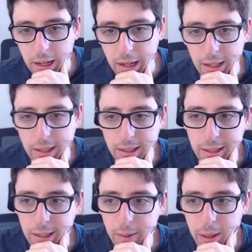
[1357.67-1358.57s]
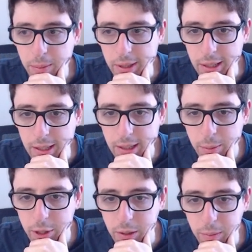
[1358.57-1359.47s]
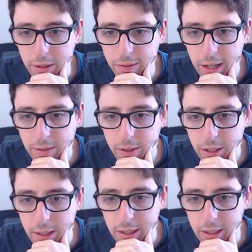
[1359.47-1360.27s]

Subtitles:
and I play bishop b5 here,